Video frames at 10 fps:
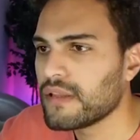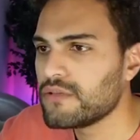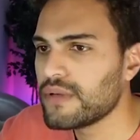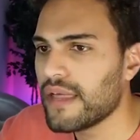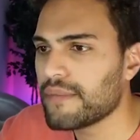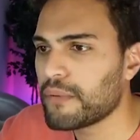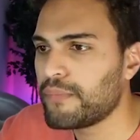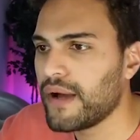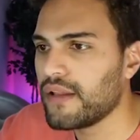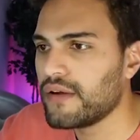least we got the
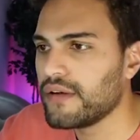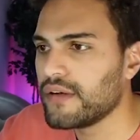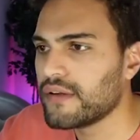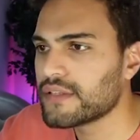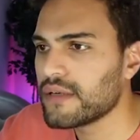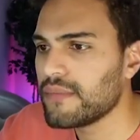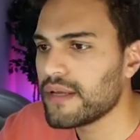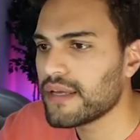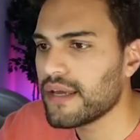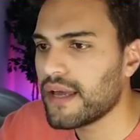propeller, you know, it's gonna
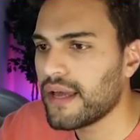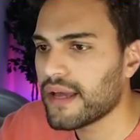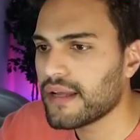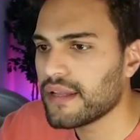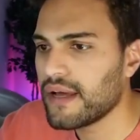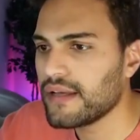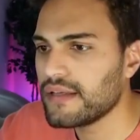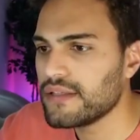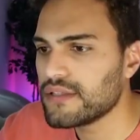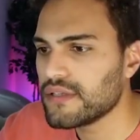make it a heck a lot
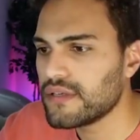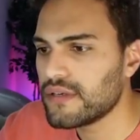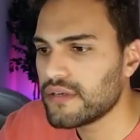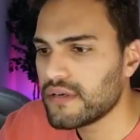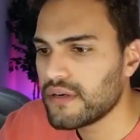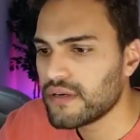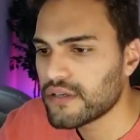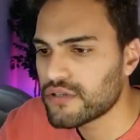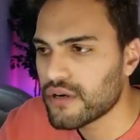easier to